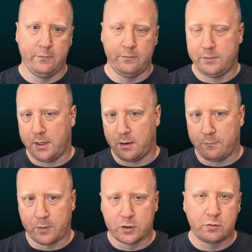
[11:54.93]

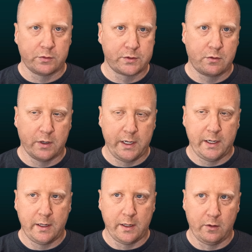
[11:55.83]
virtual
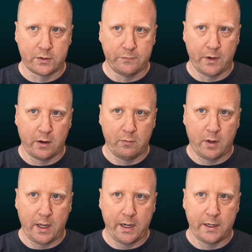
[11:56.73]
screen. It looks very
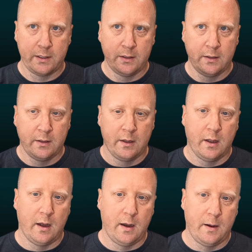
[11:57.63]
wide.
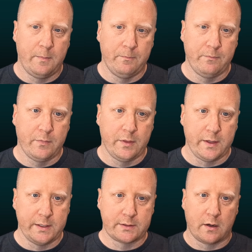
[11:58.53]

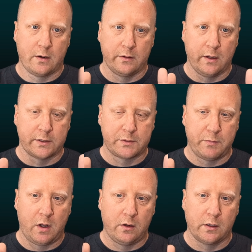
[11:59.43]
These are a
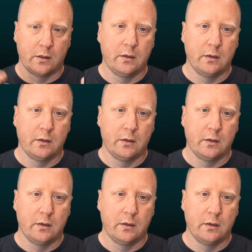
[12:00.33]
smaller